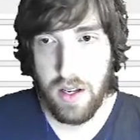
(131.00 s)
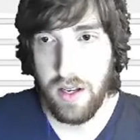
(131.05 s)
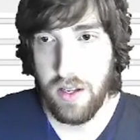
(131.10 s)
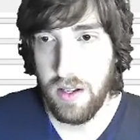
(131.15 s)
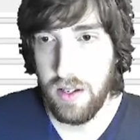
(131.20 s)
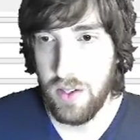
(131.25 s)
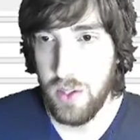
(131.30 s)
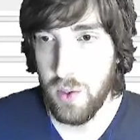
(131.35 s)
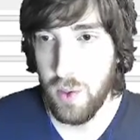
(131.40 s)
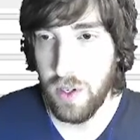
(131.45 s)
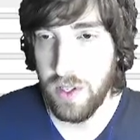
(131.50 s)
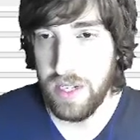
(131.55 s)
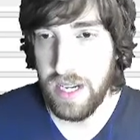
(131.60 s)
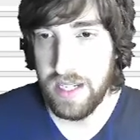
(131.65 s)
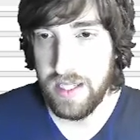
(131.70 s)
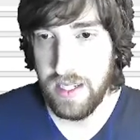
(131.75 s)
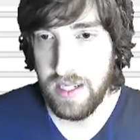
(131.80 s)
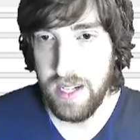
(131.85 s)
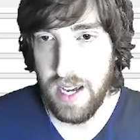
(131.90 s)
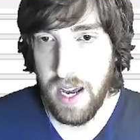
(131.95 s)
to our
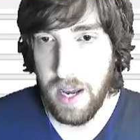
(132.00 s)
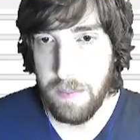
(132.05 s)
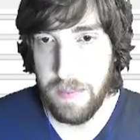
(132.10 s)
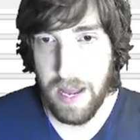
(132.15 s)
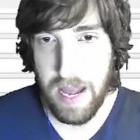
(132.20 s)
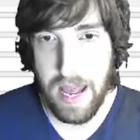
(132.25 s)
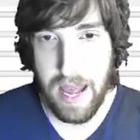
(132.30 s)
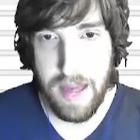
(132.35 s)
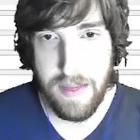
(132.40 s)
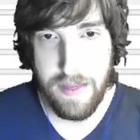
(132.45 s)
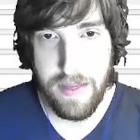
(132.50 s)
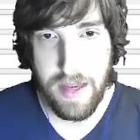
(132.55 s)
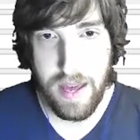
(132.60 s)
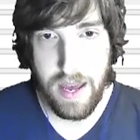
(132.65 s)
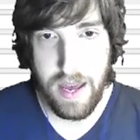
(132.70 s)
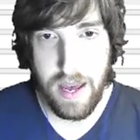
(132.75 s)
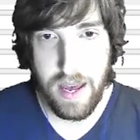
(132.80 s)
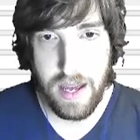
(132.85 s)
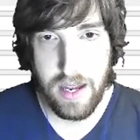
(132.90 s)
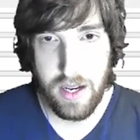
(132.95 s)
desktop and
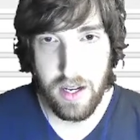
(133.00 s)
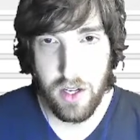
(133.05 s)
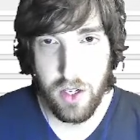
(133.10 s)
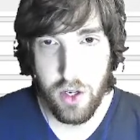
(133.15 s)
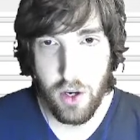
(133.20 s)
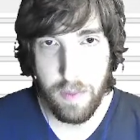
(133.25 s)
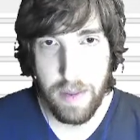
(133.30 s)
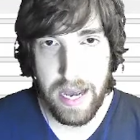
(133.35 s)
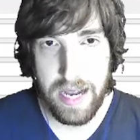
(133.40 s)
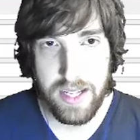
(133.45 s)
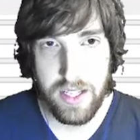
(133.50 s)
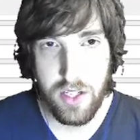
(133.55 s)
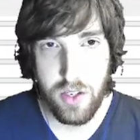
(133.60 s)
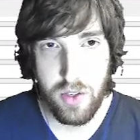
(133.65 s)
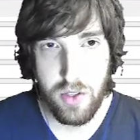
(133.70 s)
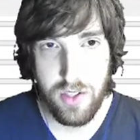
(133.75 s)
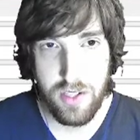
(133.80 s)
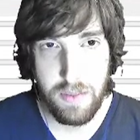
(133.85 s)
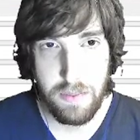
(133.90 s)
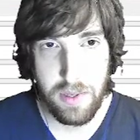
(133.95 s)
then go back to your
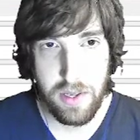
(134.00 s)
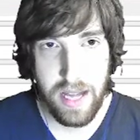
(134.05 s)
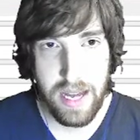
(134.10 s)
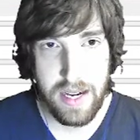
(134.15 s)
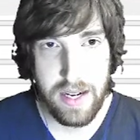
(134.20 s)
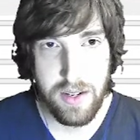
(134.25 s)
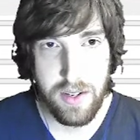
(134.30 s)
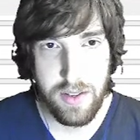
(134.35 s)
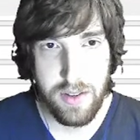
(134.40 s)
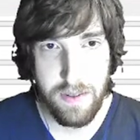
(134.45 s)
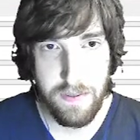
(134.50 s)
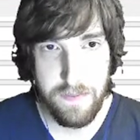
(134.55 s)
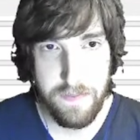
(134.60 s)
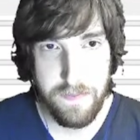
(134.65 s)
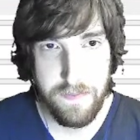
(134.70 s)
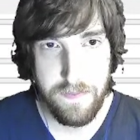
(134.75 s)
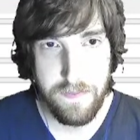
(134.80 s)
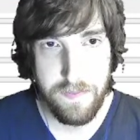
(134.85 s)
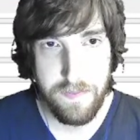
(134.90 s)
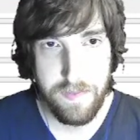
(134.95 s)
symbol editor,
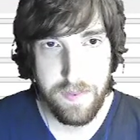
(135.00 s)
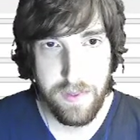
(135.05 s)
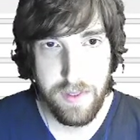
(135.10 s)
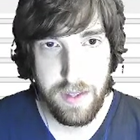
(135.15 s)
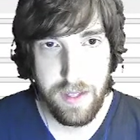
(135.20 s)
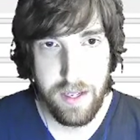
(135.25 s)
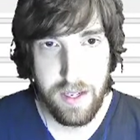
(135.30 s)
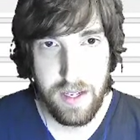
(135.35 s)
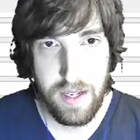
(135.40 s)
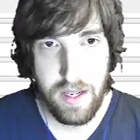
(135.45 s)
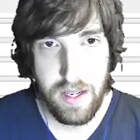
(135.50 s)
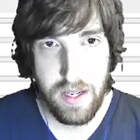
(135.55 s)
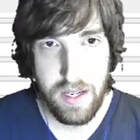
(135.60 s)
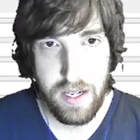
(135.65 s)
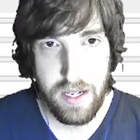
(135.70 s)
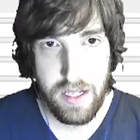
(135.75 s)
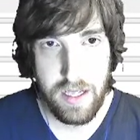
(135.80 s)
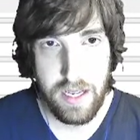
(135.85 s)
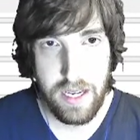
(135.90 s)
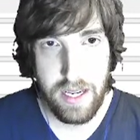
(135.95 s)

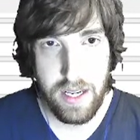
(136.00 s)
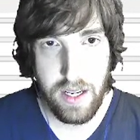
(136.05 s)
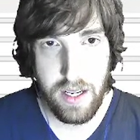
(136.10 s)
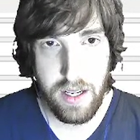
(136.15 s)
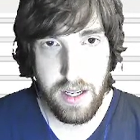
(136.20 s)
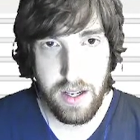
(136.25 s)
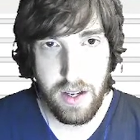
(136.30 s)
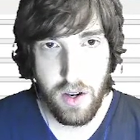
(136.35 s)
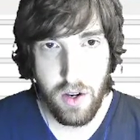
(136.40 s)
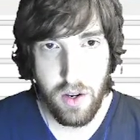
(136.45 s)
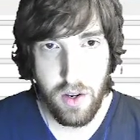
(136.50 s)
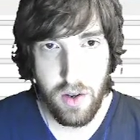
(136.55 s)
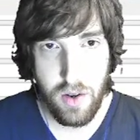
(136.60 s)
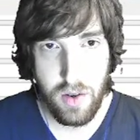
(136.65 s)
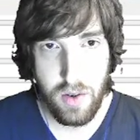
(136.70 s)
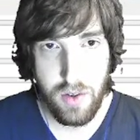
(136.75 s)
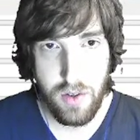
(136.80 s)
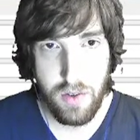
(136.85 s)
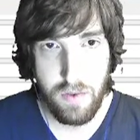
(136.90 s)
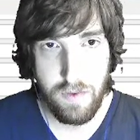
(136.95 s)
click
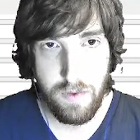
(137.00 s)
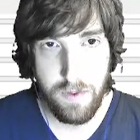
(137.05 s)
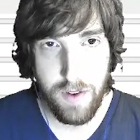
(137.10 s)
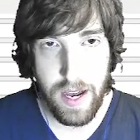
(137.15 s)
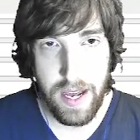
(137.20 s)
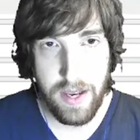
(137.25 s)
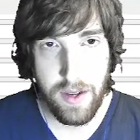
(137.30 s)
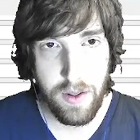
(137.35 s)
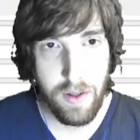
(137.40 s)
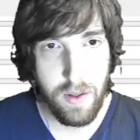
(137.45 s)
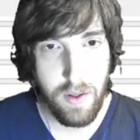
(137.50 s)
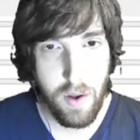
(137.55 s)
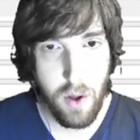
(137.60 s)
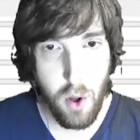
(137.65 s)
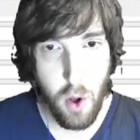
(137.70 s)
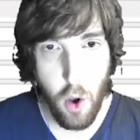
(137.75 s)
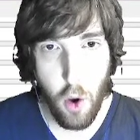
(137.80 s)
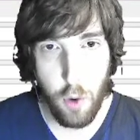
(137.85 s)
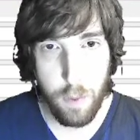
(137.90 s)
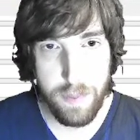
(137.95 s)
mm, file,
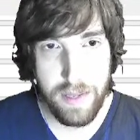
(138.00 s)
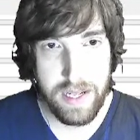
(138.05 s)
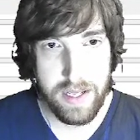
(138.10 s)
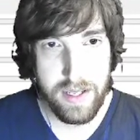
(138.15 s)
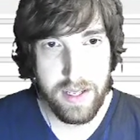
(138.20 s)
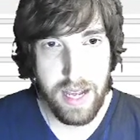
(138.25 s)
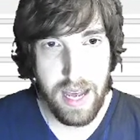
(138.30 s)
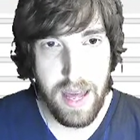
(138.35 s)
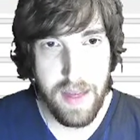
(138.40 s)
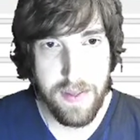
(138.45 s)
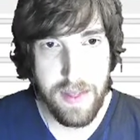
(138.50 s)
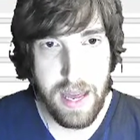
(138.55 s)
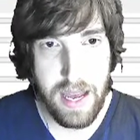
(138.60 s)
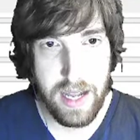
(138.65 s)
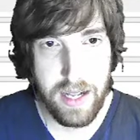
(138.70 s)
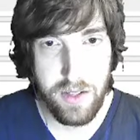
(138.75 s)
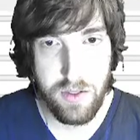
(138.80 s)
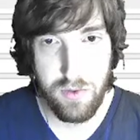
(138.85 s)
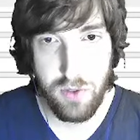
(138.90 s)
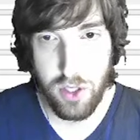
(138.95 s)
open, and
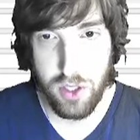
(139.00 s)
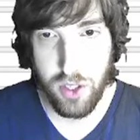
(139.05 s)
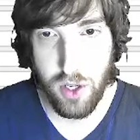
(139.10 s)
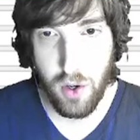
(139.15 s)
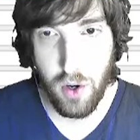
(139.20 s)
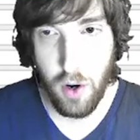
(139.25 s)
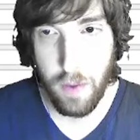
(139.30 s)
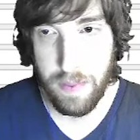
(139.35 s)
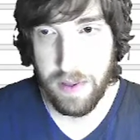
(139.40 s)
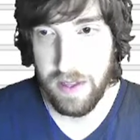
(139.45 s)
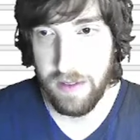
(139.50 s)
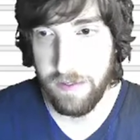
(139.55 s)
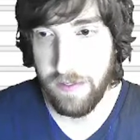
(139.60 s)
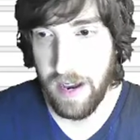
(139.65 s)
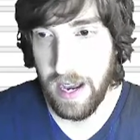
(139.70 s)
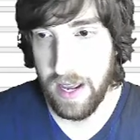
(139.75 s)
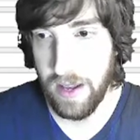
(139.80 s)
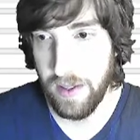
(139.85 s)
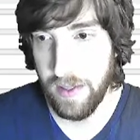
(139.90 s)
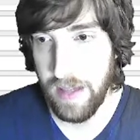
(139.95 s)
then just go open the
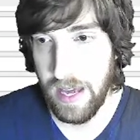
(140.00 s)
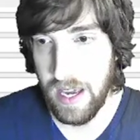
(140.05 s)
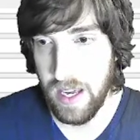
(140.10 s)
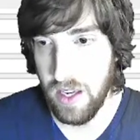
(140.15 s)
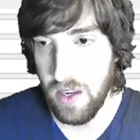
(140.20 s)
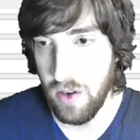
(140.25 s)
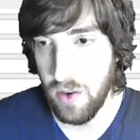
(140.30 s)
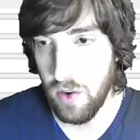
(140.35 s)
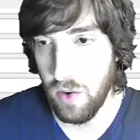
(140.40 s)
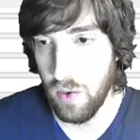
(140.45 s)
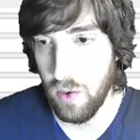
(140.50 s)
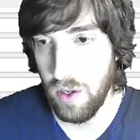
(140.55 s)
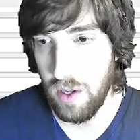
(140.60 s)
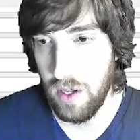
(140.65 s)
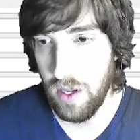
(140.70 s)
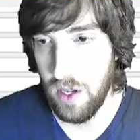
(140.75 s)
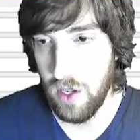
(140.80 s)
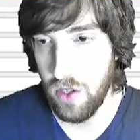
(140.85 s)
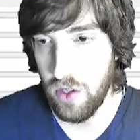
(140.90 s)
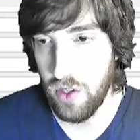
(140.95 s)
file that you
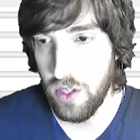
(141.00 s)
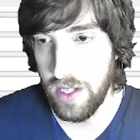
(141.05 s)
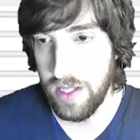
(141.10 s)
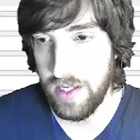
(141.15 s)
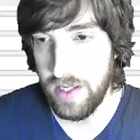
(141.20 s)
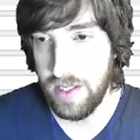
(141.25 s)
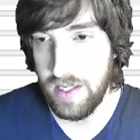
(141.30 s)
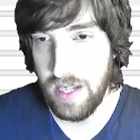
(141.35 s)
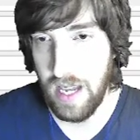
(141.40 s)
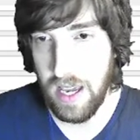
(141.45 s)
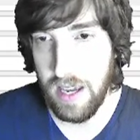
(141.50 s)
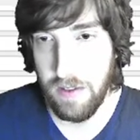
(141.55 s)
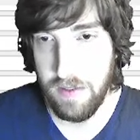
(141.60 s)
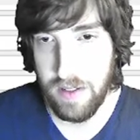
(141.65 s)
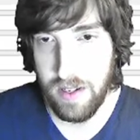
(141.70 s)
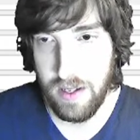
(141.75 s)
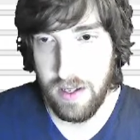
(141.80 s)
just saved.